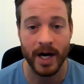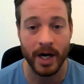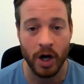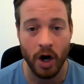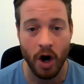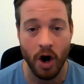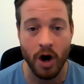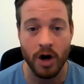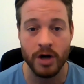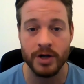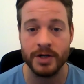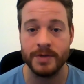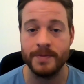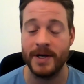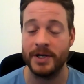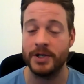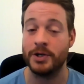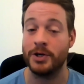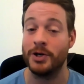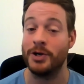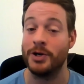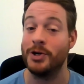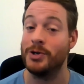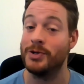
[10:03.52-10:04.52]
cards, make
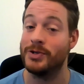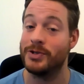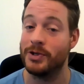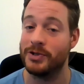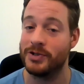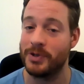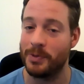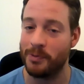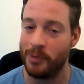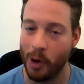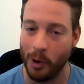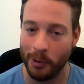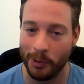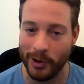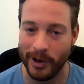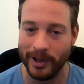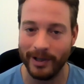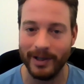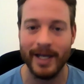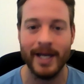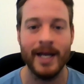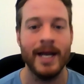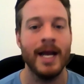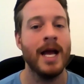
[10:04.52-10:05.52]
sure you use those
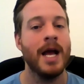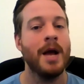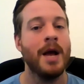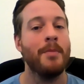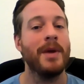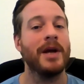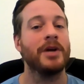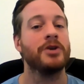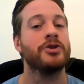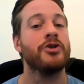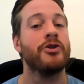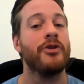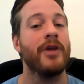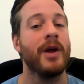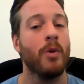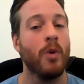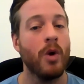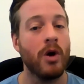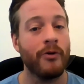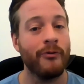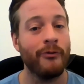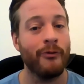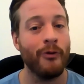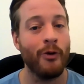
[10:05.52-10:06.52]
appropriately. Make sure they
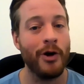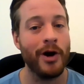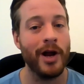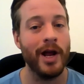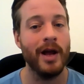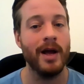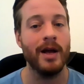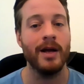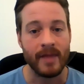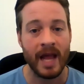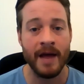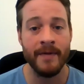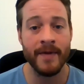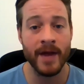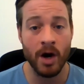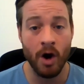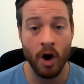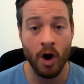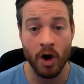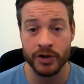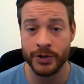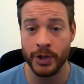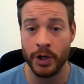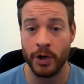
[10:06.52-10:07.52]
work for you, and then
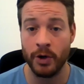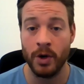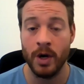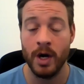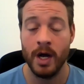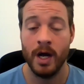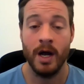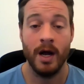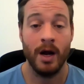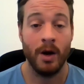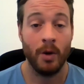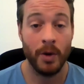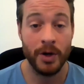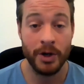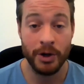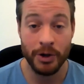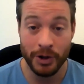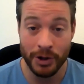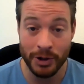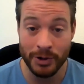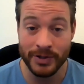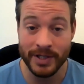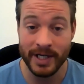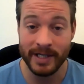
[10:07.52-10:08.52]
also when you're
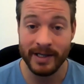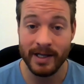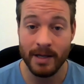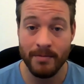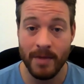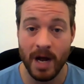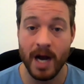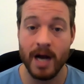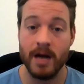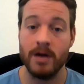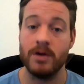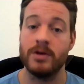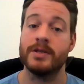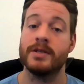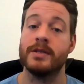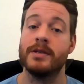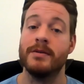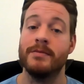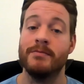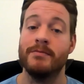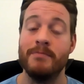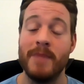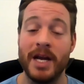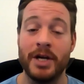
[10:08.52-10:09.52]
using the miles,
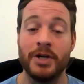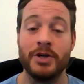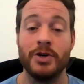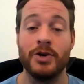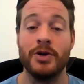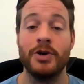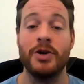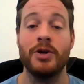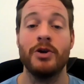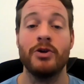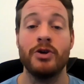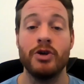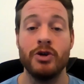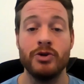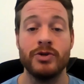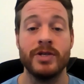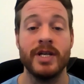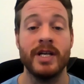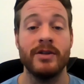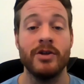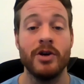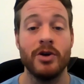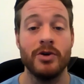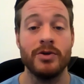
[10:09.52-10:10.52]
make sure you're
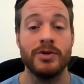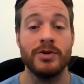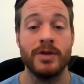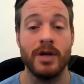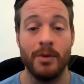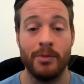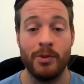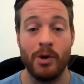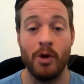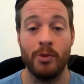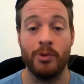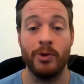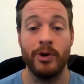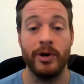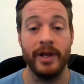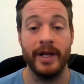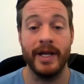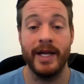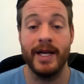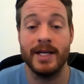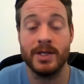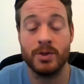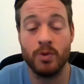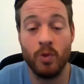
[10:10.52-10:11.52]
using those
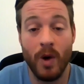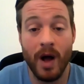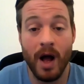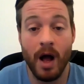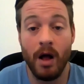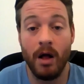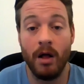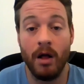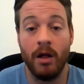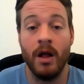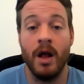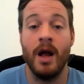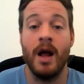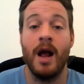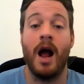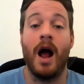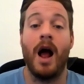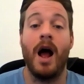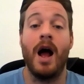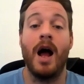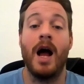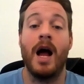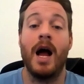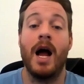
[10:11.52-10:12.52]
appropriately as well.
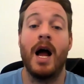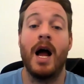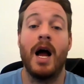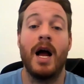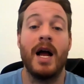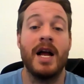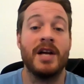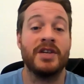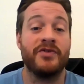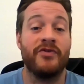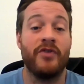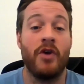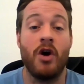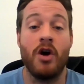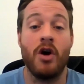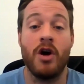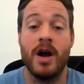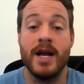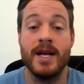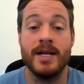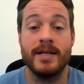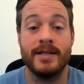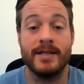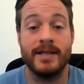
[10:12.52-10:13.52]
As far
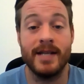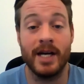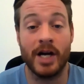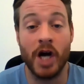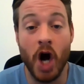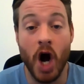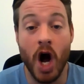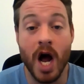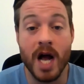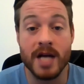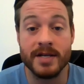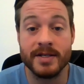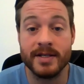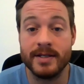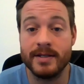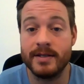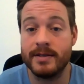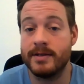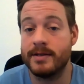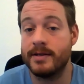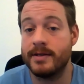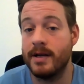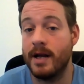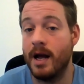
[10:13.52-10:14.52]
as the
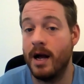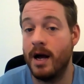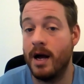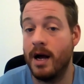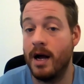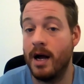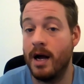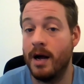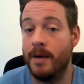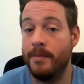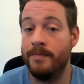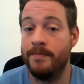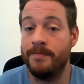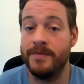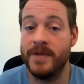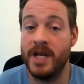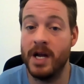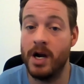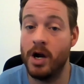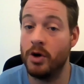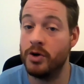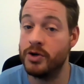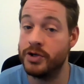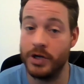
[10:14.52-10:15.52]
costs,
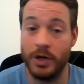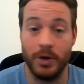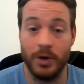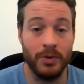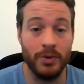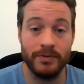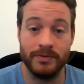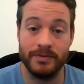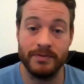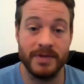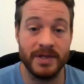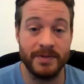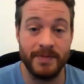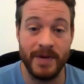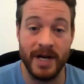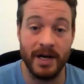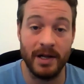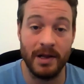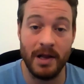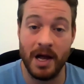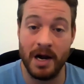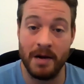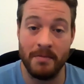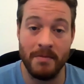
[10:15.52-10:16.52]
don't spend a
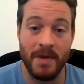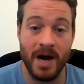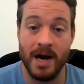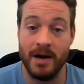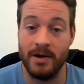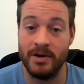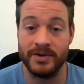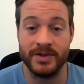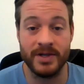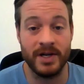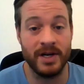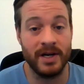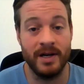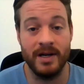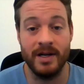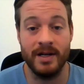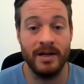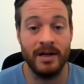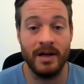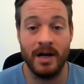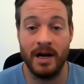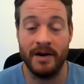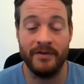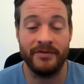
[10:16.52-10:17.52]
lot of miles
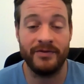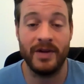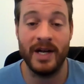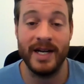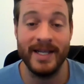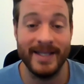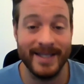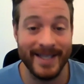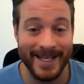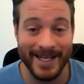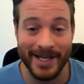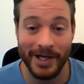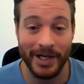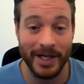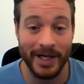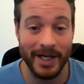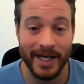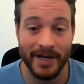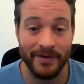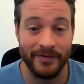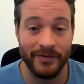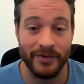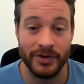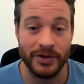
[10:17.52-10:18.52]
on a flight that you can
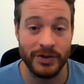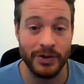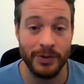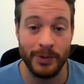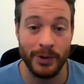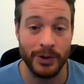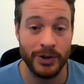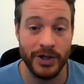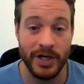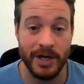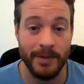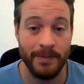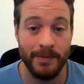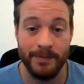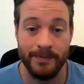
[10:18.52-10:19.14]
get for super cheap